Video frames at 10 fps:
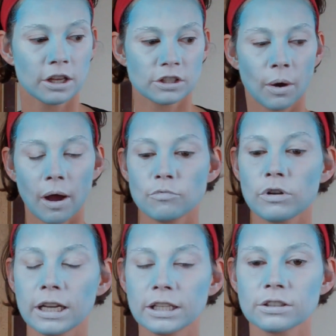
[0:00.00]
So I'm
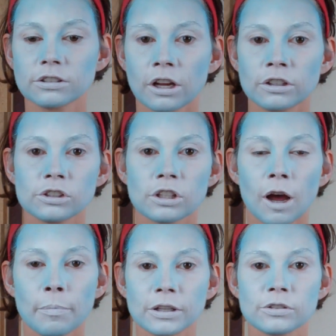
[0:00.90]
really just going to
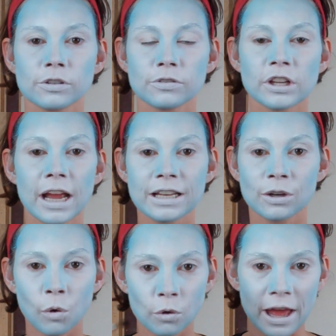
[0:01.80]
start by sort of
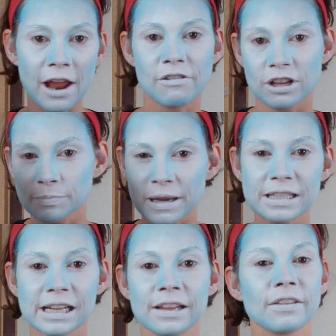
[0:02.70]
shading all the areas
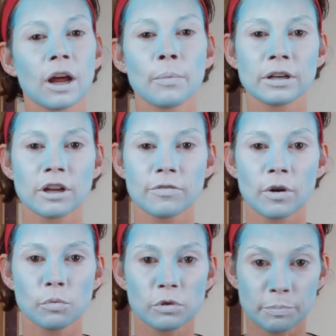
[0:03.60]
basically that I went
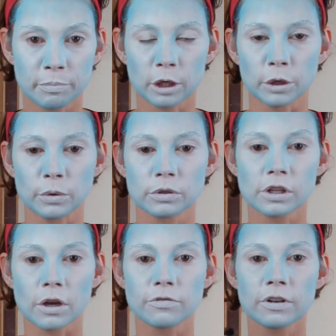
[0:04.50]
over with blue.
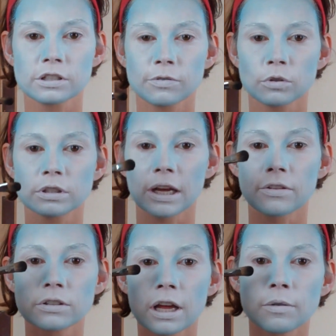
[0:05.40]
So first of all
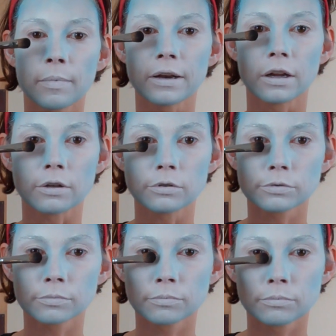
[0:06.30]
down the side of my nose,